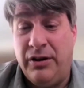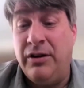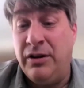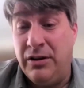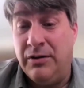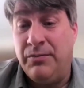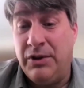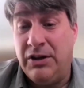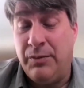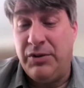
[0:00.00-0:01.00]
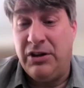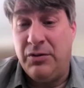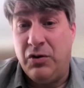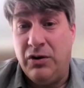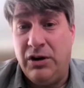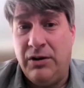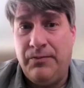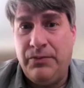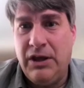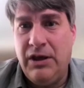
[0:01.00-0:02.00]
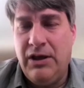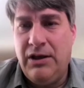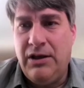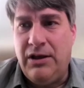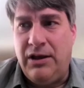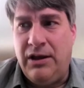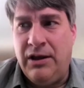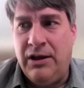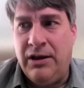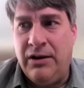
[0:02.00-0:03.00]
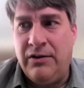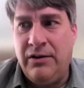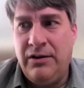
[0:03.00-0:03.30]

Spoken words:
in the adoptee community. And